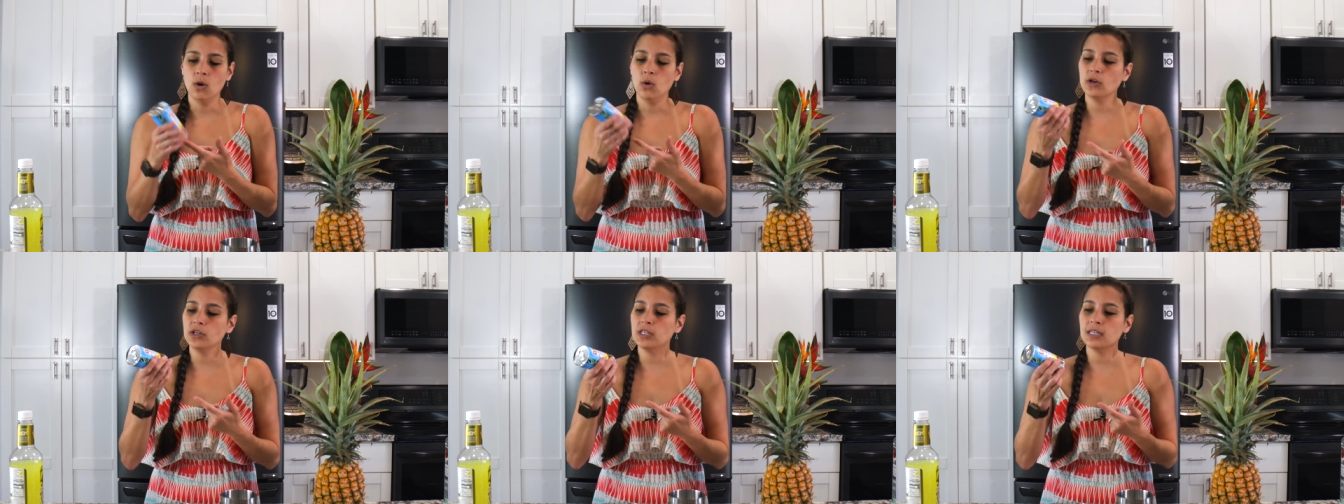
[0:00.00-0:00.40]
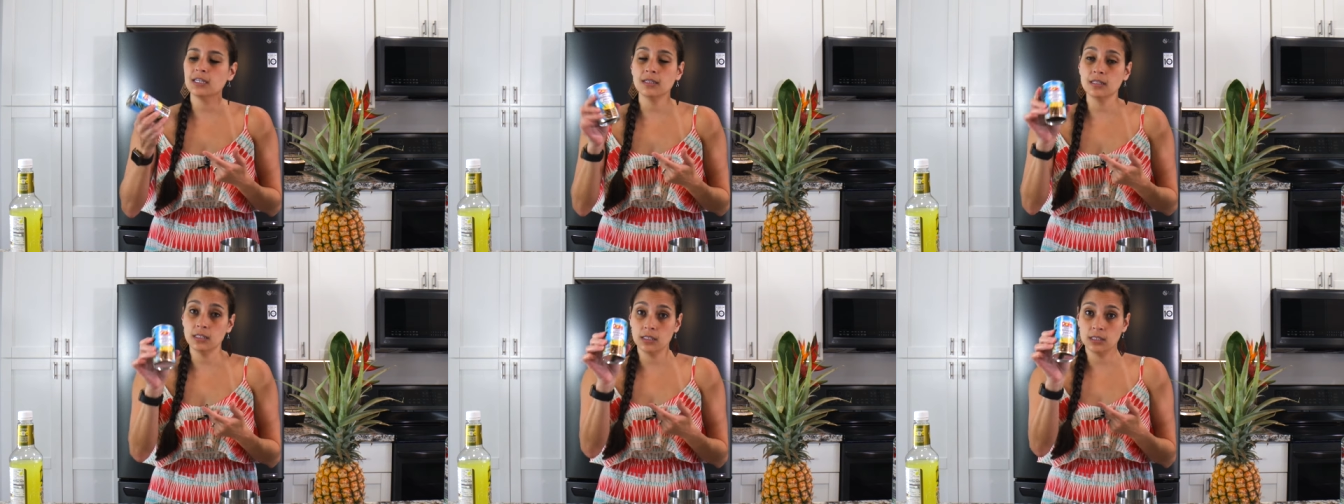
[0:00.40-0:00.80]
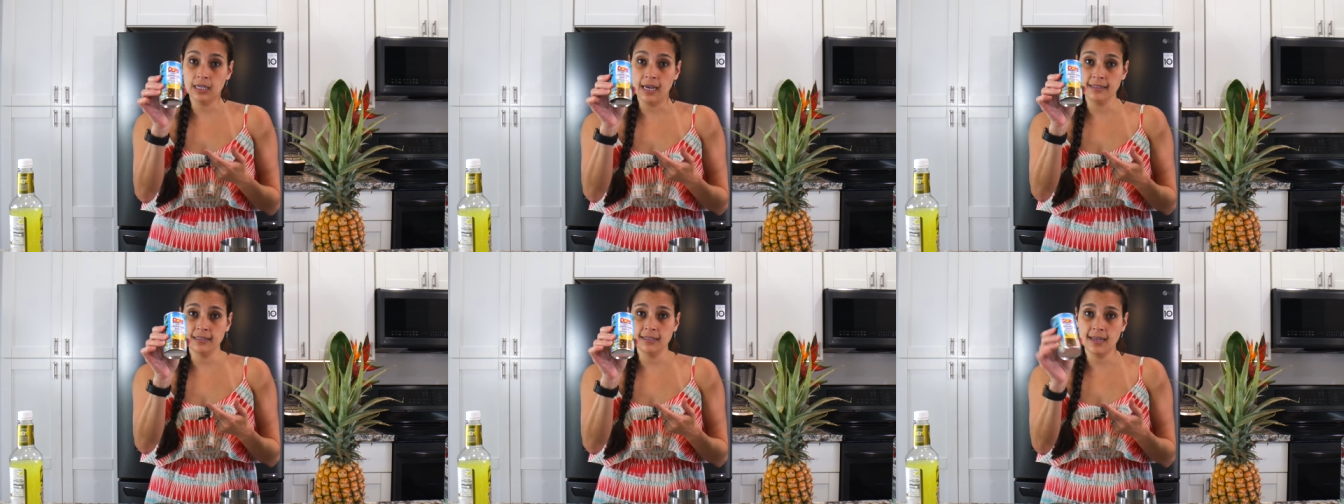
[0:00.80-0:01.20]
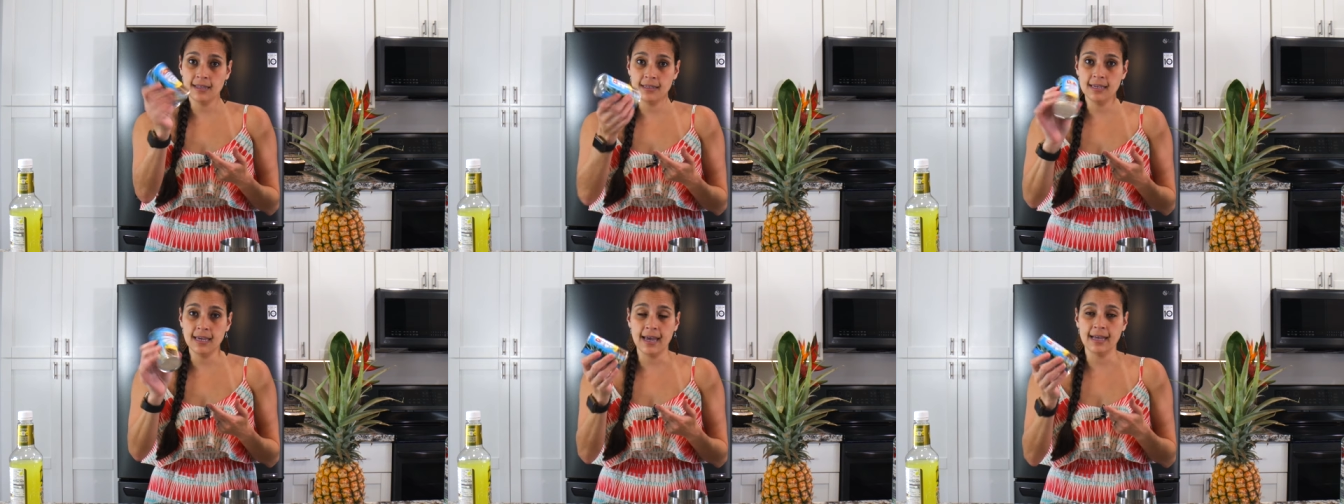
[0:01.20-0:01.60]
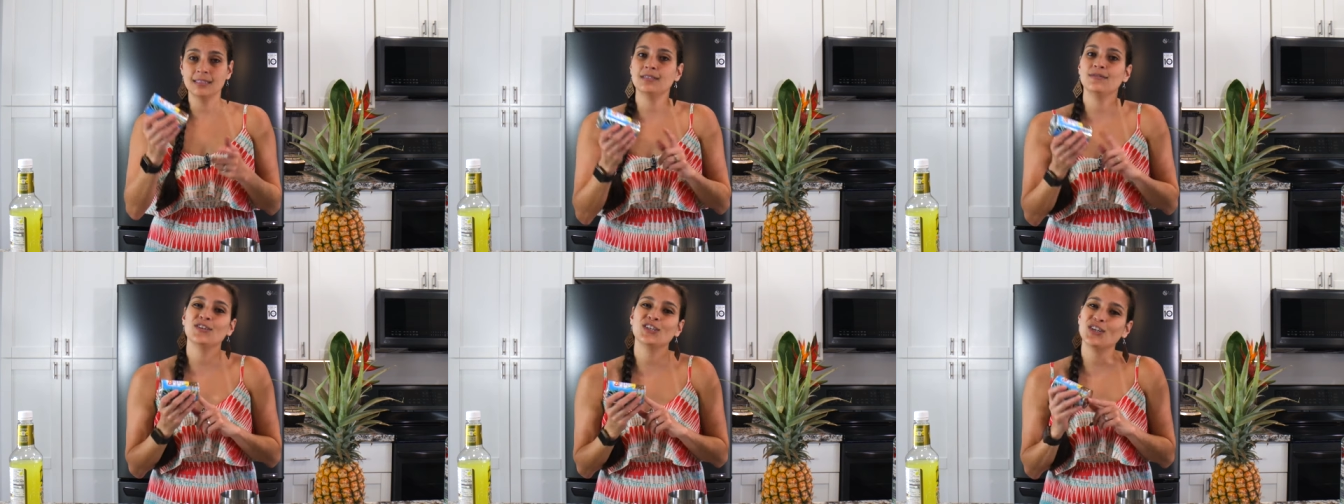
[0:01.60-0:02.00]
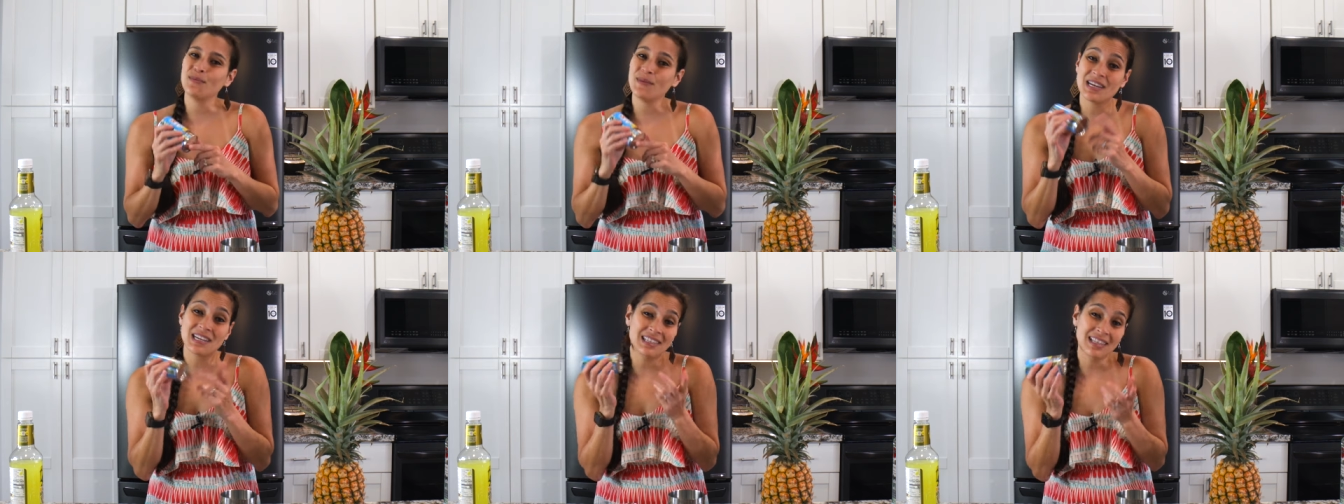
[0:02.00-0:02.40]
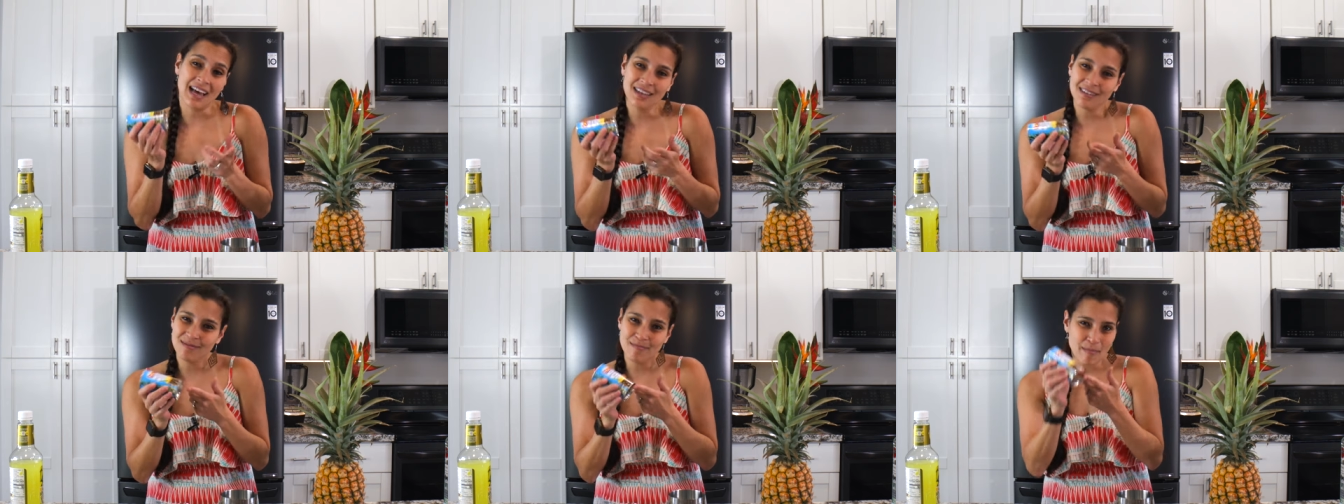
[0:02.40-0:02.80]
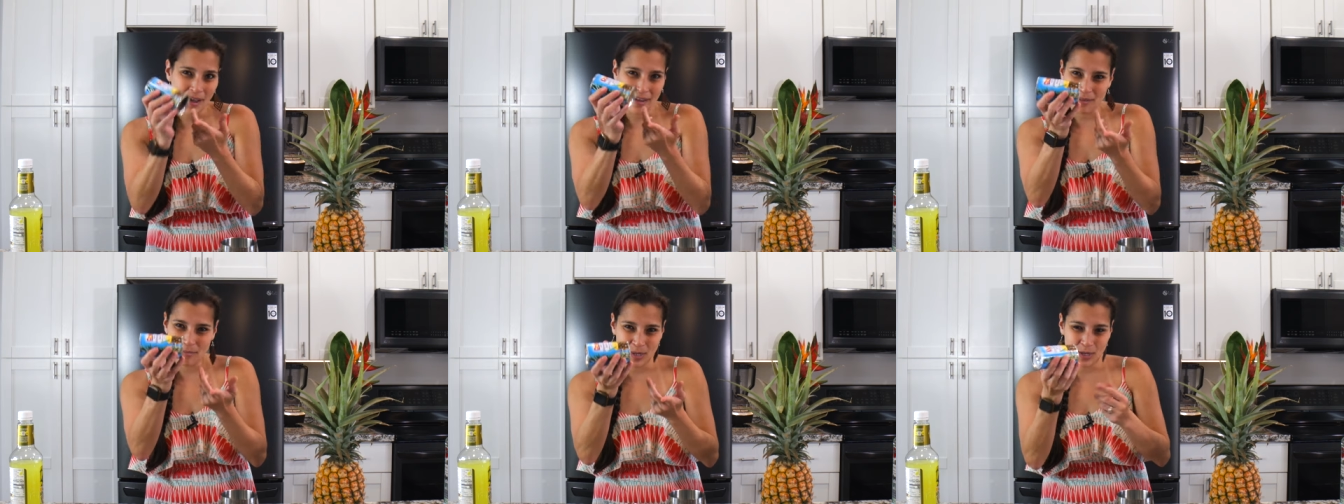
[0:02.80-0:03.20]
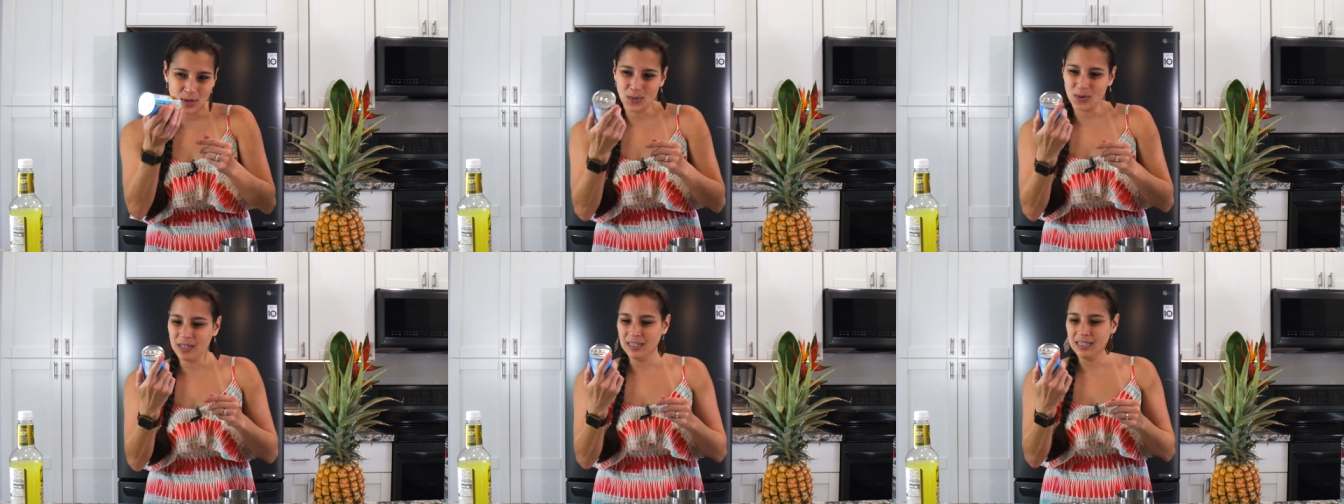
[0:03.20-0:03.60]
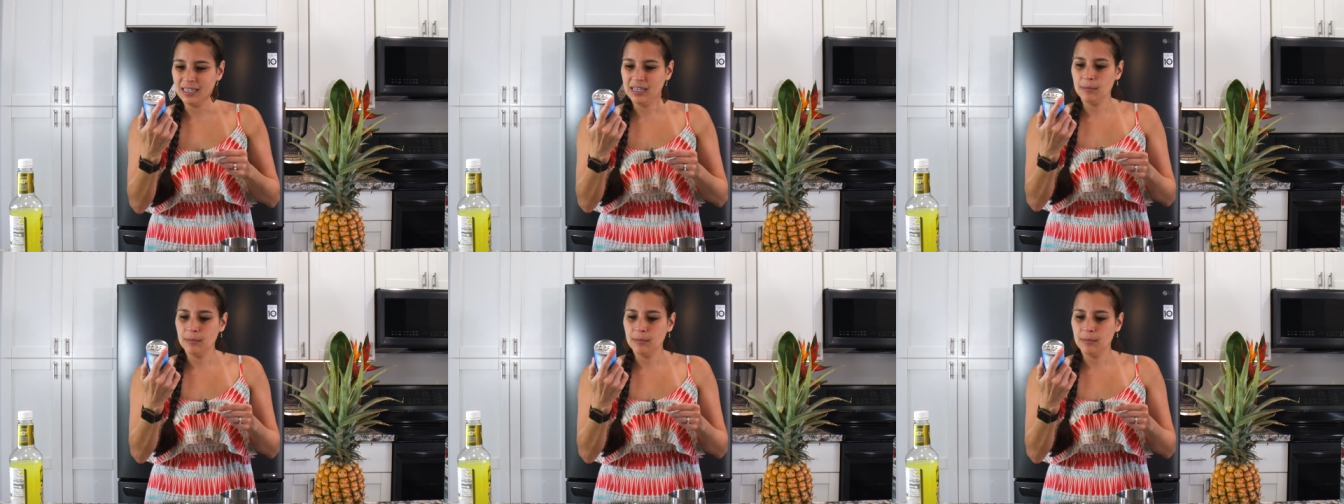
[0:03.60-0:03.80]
Or you can get these handy dandy cans. If you're gonna make a lot, buy the bigger one.